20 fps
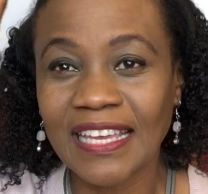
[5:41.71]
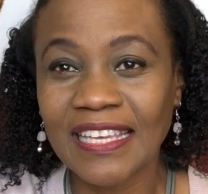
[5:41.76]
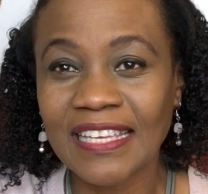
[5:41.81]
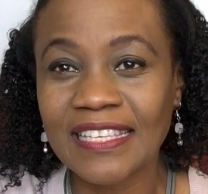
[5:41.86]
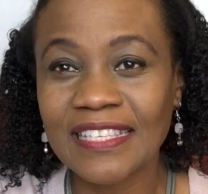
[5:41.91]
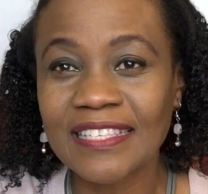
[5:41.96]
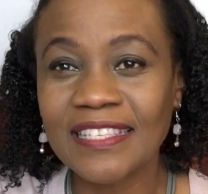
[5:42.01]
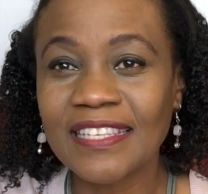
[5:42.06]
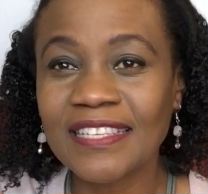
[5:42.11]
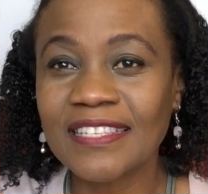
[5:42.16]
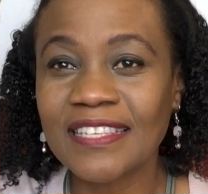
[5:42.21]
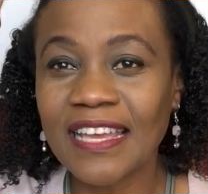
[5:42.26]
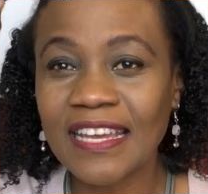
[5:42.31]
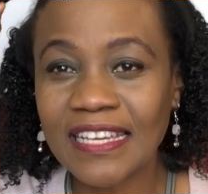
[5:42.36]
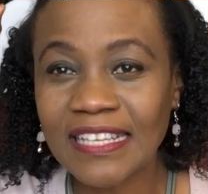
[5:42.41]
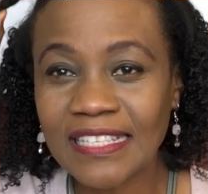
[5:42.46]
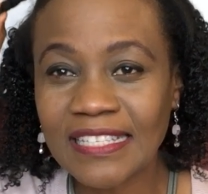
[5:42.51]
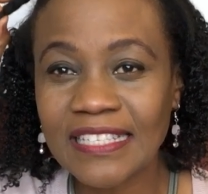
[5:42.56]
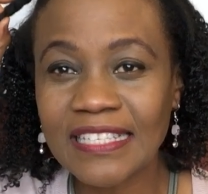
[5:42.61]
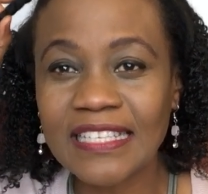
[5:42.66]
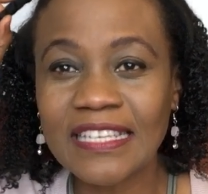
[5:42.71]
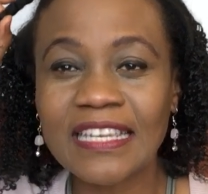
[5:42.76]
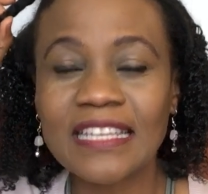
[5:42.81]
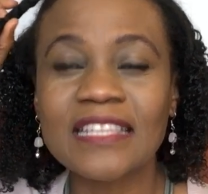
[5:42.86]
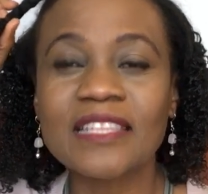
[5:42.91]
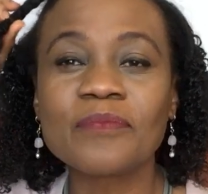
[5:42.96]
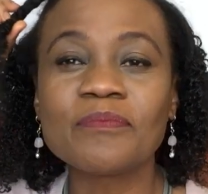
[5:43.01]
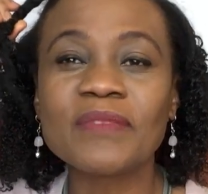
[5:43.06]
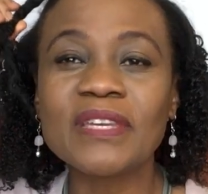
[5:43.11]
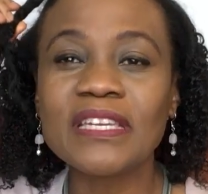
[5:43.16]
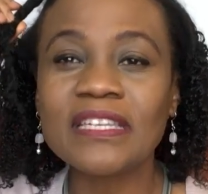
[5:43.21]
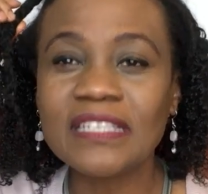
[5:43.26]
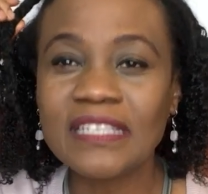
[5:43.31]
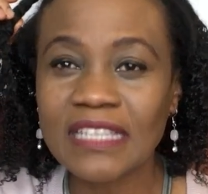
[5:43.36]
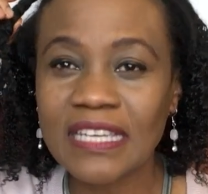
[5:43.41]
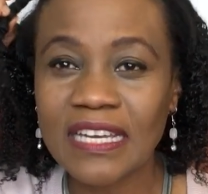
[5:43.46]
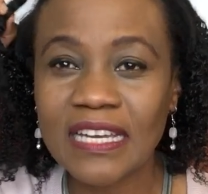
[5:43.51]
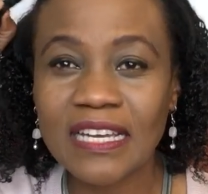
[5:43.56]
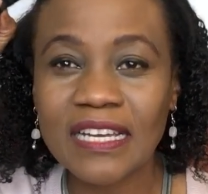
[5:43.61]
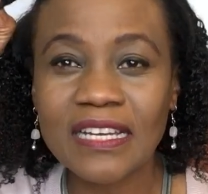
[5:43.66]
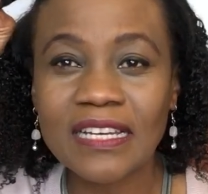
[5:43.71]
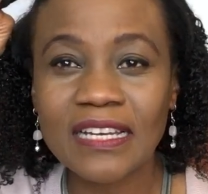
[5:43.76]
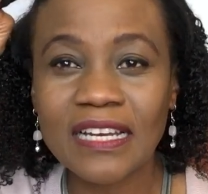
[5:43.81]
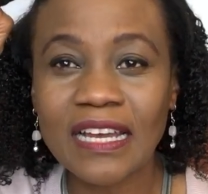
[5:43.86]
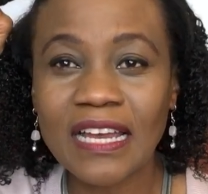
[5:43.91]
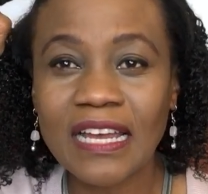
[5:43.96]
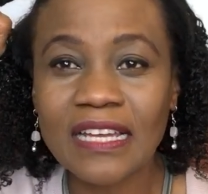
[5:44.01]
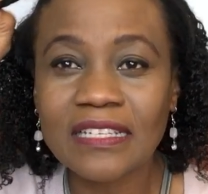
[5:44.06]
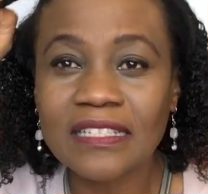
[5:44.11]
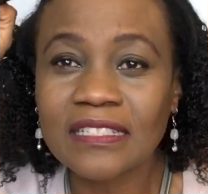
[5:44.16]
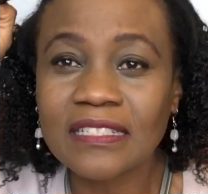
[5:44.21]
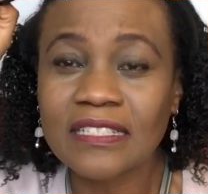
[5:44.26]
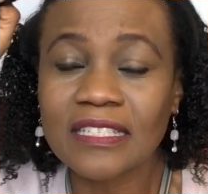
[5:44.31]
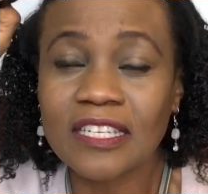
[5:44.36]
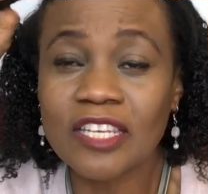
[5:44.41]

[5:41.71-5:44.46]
society and the media, and